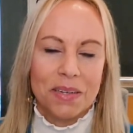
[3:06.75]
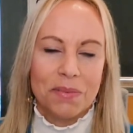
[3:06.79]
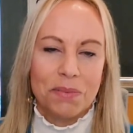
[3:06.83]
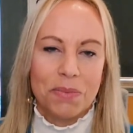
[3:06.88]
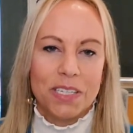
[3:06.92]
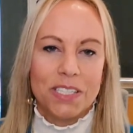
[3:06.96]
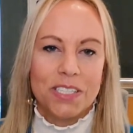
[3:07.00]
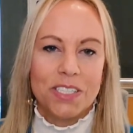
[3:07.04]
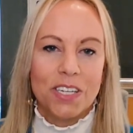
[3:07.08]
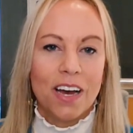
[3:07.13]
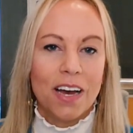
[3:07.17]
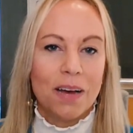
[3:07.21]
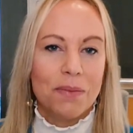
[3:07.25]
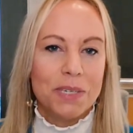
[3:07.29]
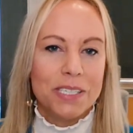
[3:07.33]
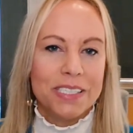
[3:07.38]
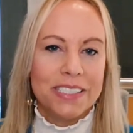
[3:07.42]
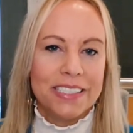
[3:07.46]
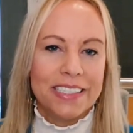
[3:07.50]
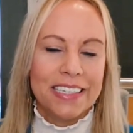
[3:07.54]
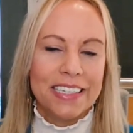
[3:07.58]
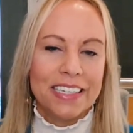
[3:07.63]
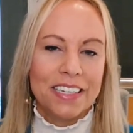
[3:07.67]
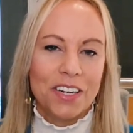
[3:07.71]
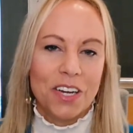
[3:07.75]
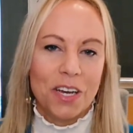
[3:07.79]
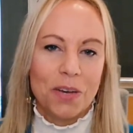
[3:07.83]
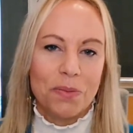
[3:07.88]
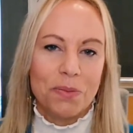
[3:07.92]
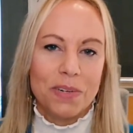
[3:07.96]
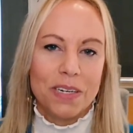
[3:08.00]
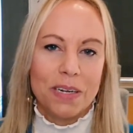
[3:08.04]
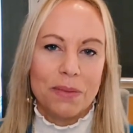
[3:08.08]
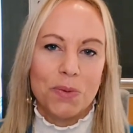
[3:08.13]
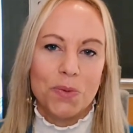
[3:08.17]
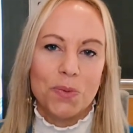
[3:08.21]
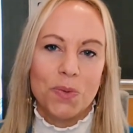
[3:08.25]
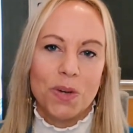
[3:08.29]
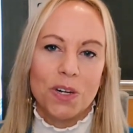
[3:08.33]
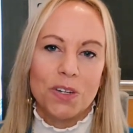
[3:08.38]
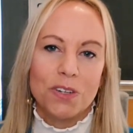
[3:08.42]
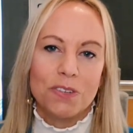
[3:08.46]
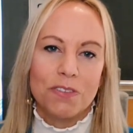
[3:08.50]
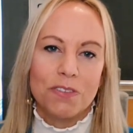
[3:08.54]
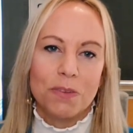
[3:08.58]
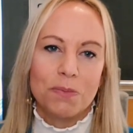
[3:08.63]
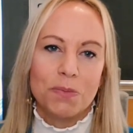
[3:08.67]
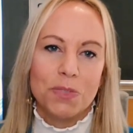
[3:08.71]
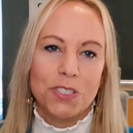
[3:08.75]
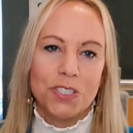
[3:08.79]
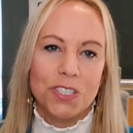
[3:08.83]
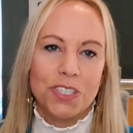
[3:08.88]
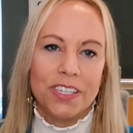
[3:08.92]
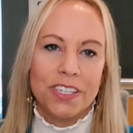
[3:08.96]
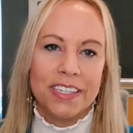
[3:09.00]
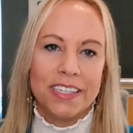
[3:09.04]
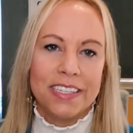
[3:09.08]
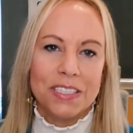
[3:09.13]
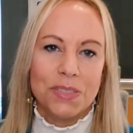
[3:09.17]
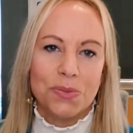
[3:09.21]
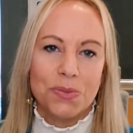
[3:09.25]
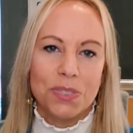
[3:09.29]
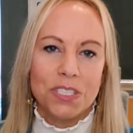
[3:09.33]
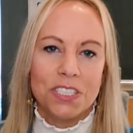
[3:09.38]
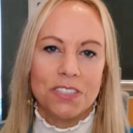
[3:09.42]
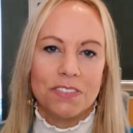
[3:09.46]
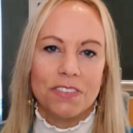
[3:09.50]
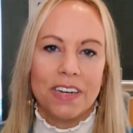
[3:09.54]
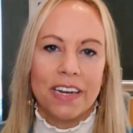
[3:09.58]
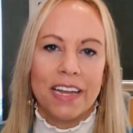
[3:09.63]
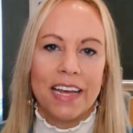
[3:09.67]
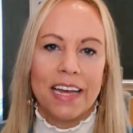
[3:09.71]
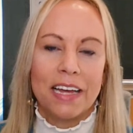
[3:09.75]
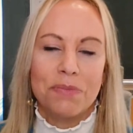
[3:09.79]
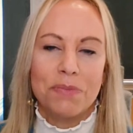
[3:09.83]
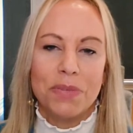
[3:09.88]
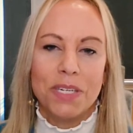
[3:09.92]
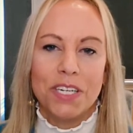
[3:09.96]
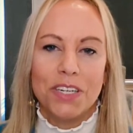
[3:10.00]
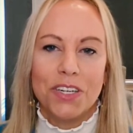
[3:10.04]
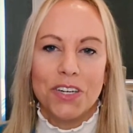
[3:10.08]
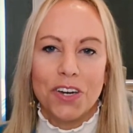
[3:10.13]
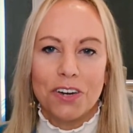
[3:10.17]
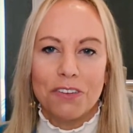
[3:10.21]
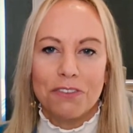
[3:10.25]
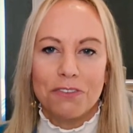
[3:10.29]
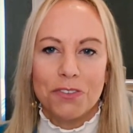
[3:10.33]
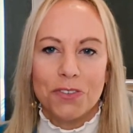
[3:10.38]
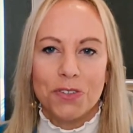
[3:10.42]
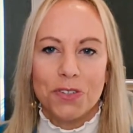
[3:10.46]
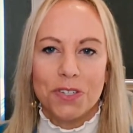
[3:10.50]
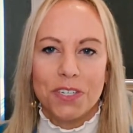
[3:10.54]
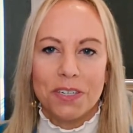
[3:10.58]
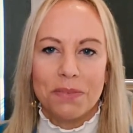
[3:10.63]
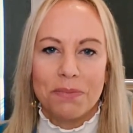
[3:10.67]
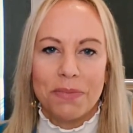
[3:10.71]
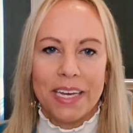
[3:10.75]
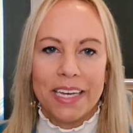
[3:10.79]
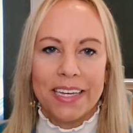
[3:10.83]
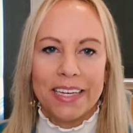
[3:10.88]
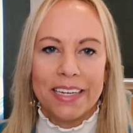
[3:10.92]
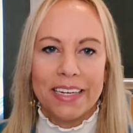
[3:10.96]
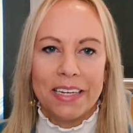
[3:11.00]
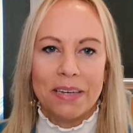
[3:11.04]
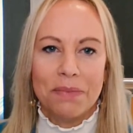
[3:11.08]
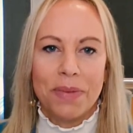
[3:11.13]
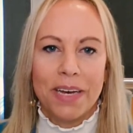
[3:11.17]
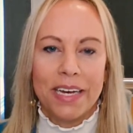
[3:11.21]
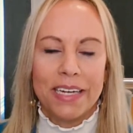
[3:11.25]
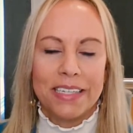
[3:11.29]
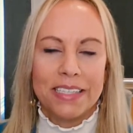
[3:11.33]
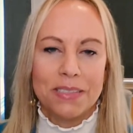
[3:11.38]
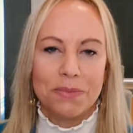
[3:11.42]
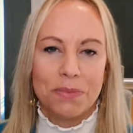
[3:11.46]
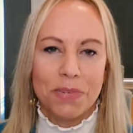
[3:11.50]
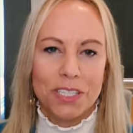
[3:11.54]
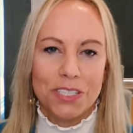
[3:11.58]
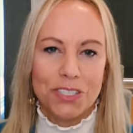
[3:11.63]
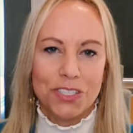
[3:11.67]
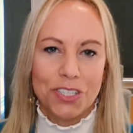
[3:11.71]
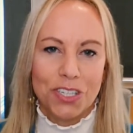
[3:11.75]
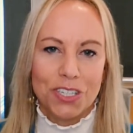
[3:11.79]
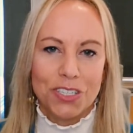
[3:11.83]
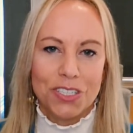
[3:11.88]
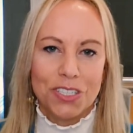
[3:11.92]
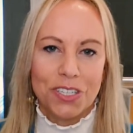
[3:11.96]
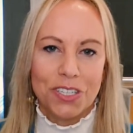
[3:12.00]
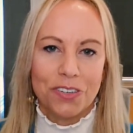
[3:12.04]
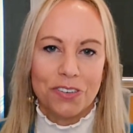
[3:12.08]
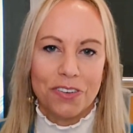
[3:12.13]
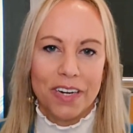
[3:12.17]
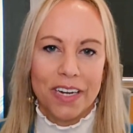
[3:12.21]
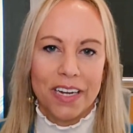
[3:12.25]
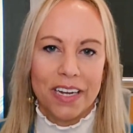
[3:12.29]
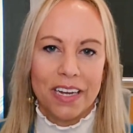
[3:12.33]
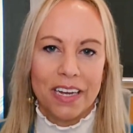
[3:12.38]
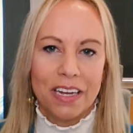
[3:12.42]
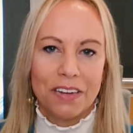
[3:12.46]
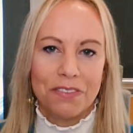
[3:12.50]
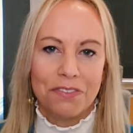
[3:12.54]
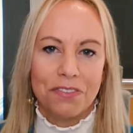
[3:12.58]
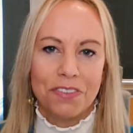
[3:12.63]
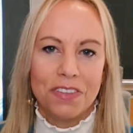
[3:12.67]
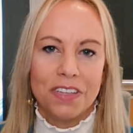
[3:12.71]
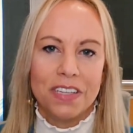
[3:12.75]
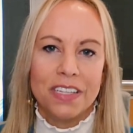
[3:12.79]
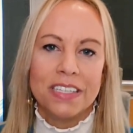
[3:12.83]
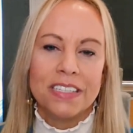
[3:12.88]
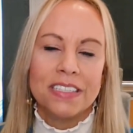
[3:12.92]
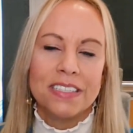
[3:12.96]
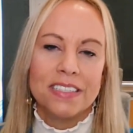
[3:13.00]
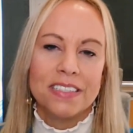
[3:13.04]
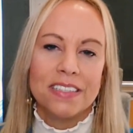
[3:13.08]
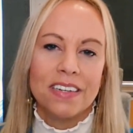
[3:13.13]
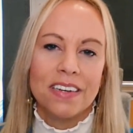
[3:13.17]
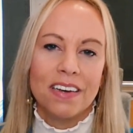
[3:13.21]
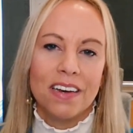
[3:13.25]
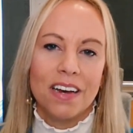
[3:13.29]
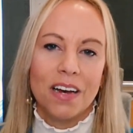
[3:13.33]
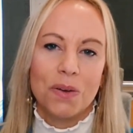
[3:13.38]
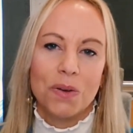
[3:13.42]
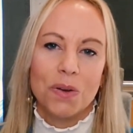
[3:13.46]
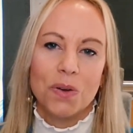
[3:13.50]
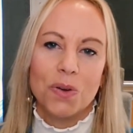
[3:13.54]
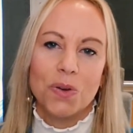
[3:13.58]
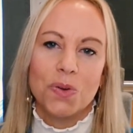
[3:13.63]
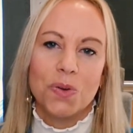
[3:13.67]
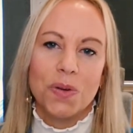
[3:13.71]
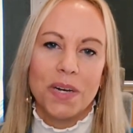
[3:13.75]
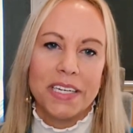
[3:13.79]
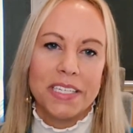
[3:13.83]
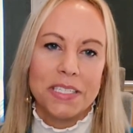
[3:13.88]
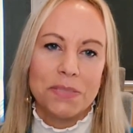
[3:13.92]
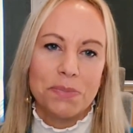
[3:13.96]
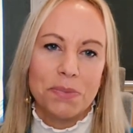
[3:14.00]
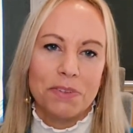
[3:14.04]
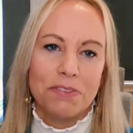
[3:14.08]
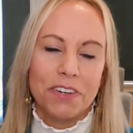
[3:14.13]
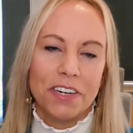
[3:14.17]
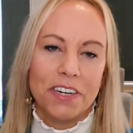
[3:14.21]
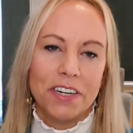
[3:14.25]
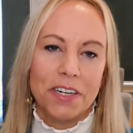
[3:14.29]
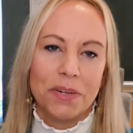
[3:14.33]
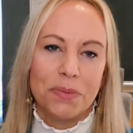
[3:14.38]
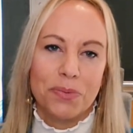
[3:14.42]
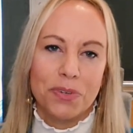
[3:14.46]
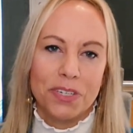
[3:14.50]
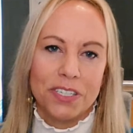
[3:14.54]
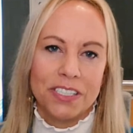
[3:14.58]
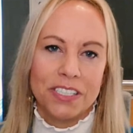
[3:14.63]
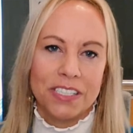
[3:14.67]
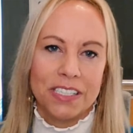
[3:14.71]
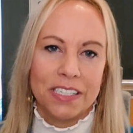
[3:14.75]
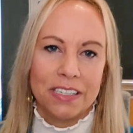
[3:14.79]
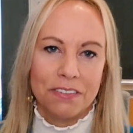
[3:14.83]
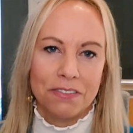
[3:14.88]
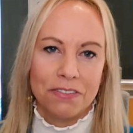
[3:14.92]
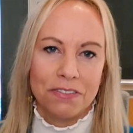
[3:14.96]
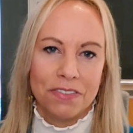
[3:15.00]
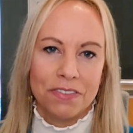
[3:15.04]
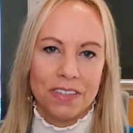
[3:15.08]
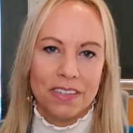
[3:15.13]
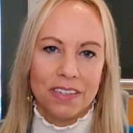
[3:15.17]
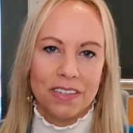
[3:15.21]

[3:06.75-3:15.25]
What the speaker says: My time at Deakin opened up a world of opportunities which have allowed me to go forward and make an impact in my chosen career. And for this, I will always be very appreciative.